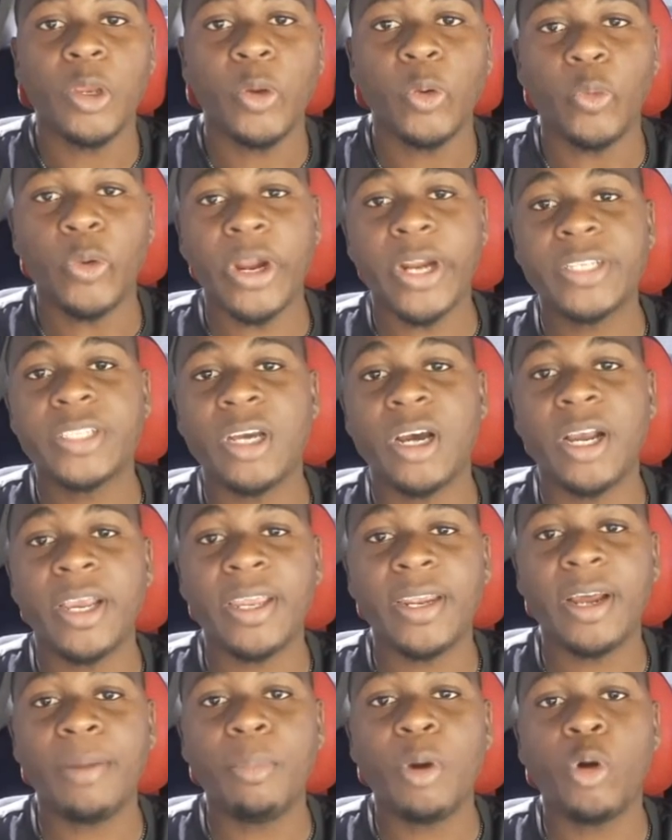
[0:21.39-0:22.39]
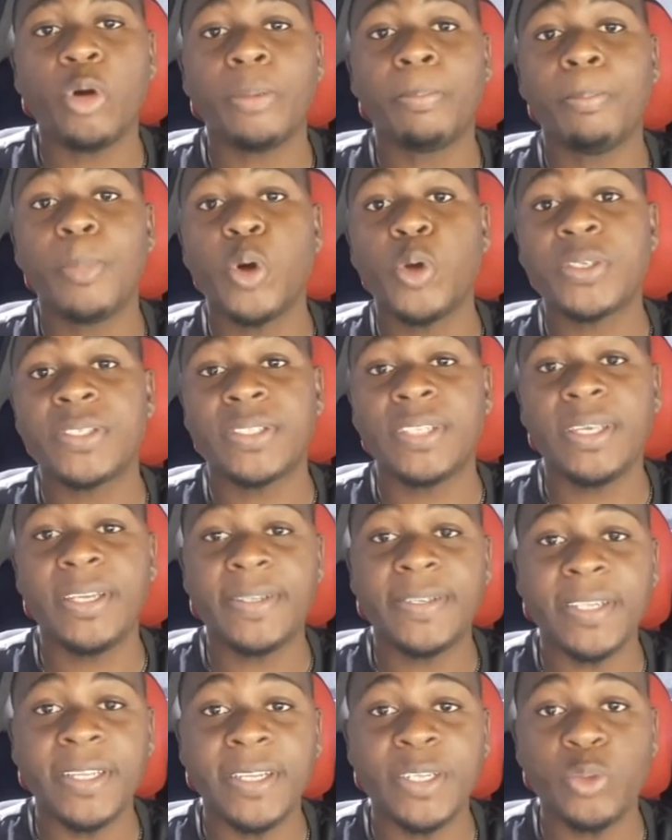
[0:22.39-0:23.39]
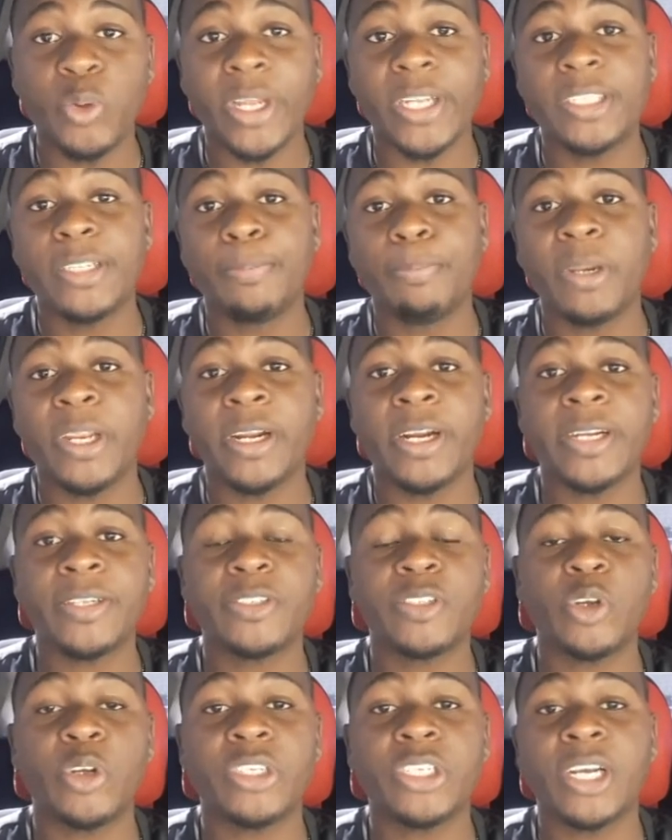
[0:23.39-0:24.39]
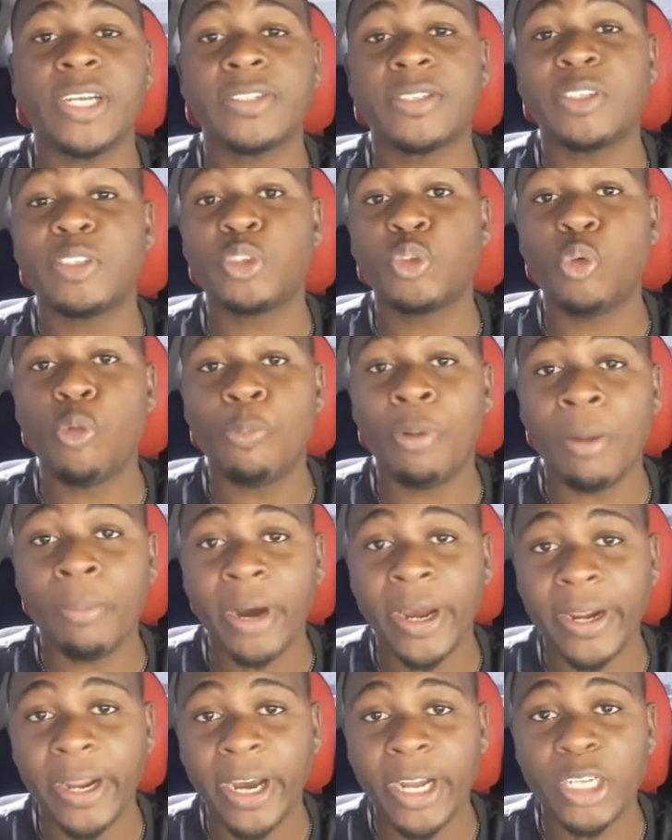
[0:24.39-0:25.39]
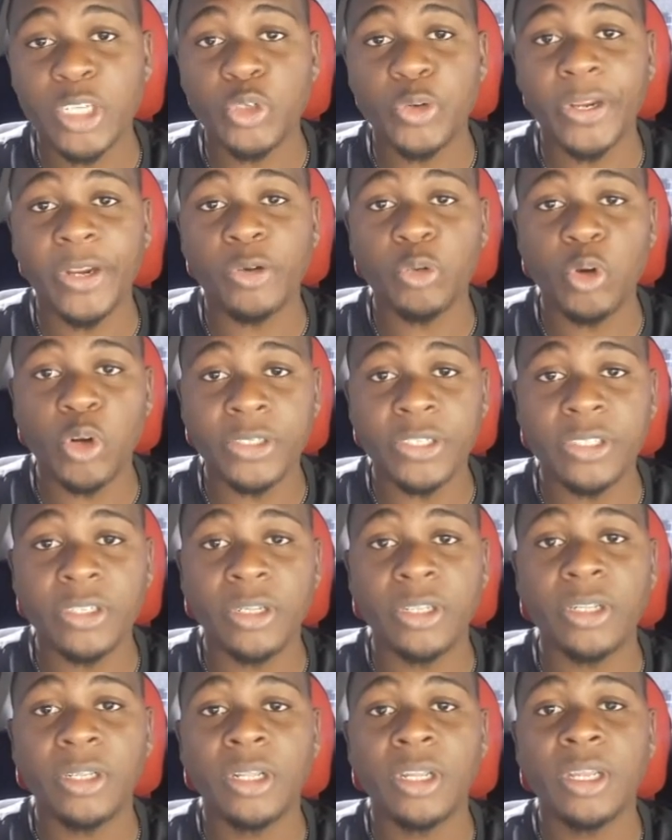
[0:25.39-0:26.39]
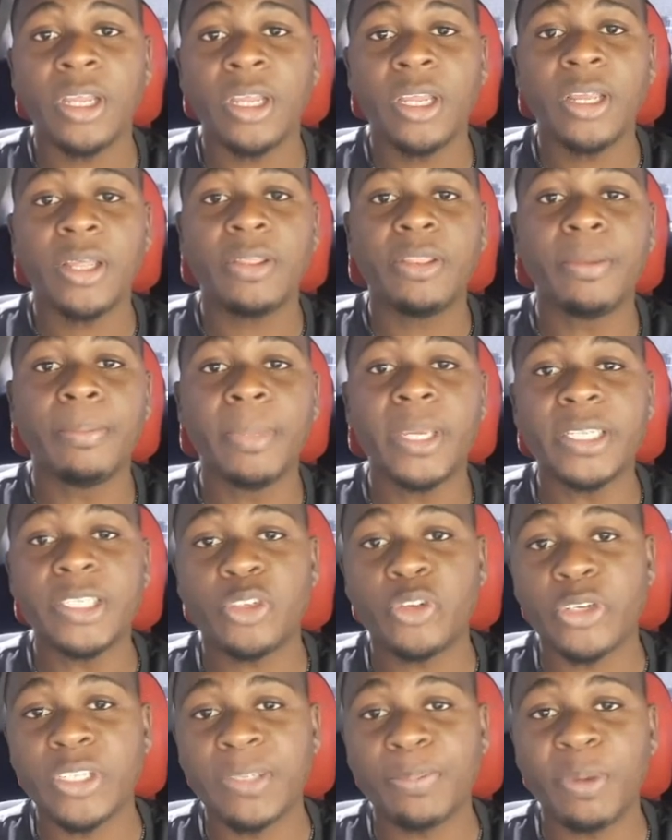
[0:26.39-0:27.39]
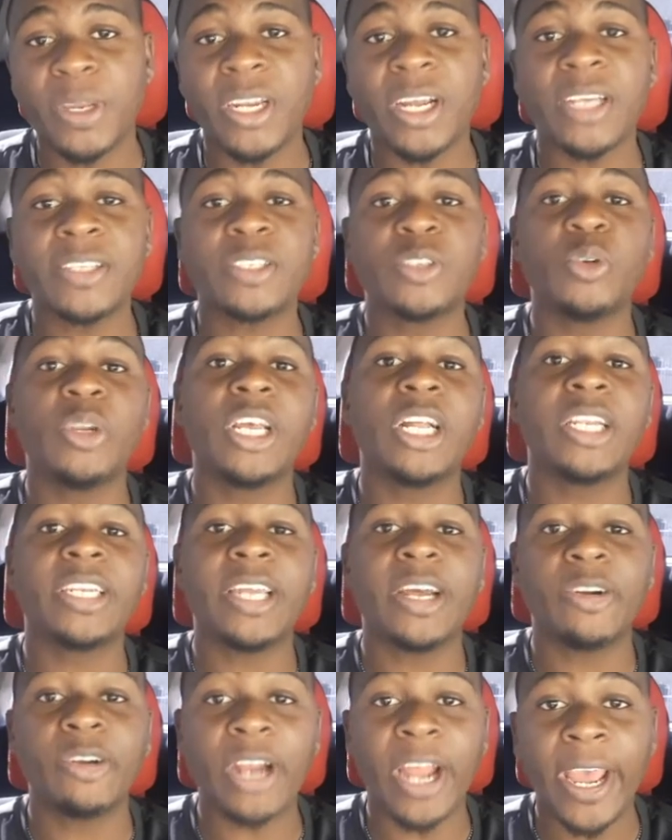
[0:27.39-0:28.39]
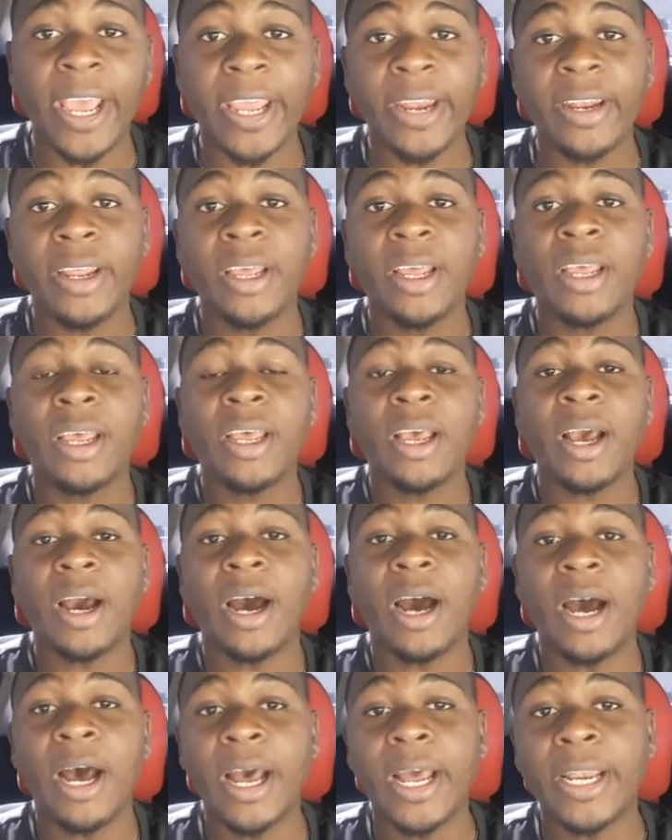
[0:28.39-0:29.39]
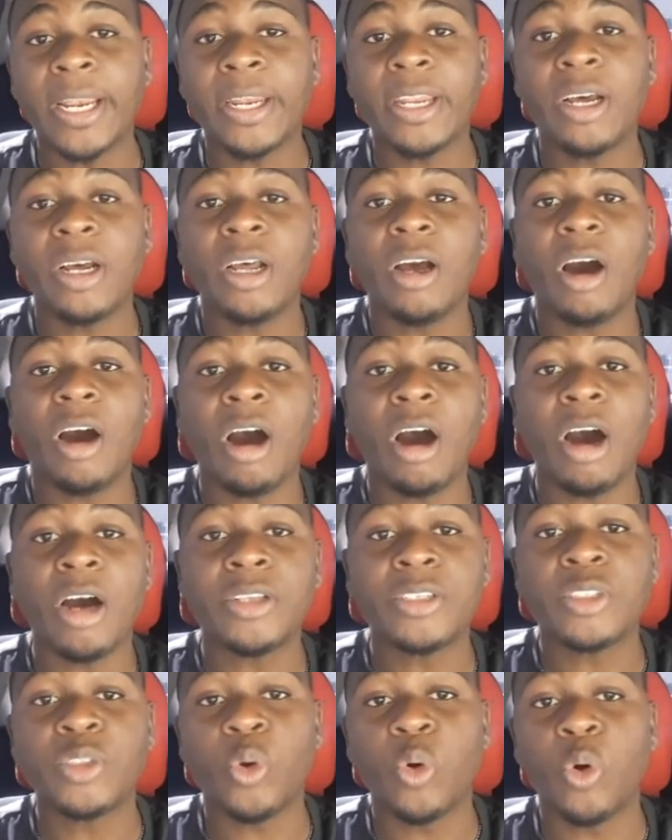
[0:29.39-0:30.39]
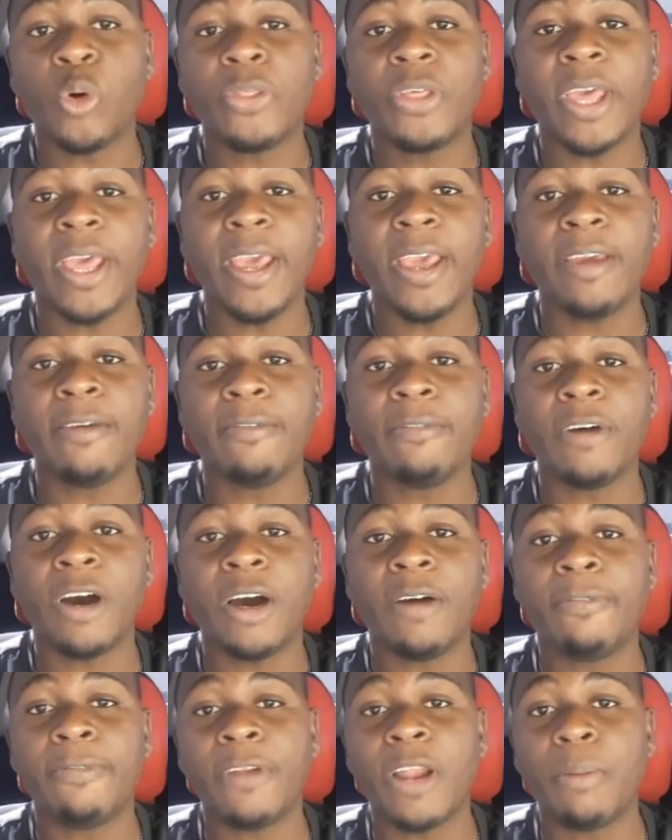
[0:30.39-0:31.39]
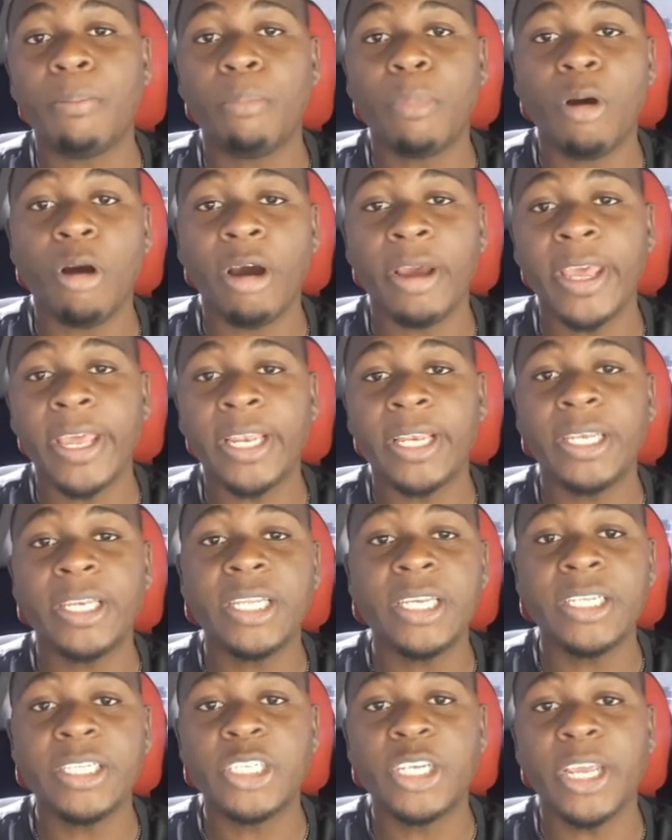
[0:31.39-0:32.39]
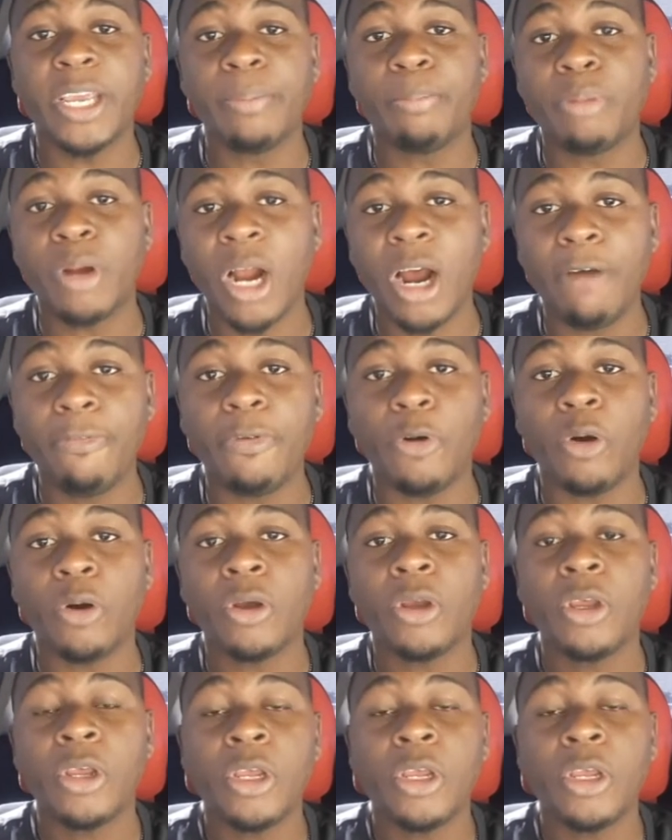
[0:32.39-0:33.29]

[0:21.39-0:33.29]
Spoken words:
We're talking about must-see T20 players such as the Superman Andre Russell, the mystery spinner Sunil Narain, and also the ever flamboyant DJ Bravo.